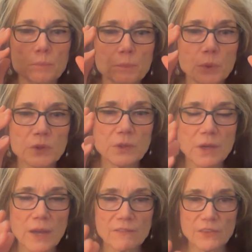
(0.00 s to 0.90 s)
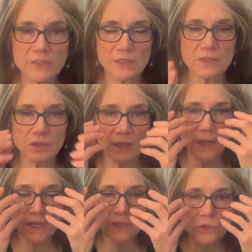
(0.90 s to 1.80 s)
put the emphasis
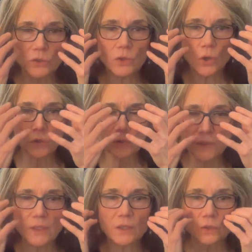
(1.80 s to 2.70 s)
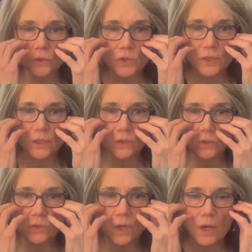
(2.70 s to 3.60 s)
in your nose and in your cheeks, your
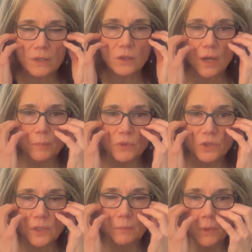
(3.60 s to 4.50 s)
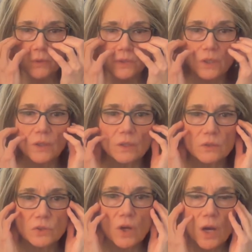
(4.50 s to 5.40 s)
jaw, your upper cheekbones area, your
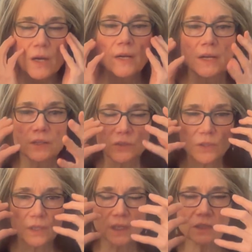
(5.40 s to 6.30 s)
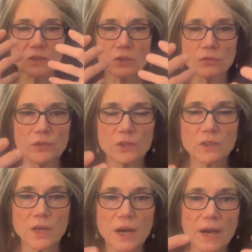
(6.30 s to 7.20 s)
jaw, so that you feel
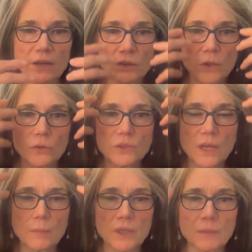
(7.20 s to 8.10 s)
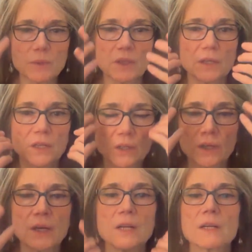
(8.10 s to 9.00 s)
the higher notes coming up into
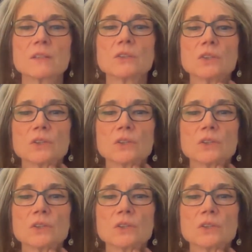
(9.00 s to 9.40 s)
here. So you're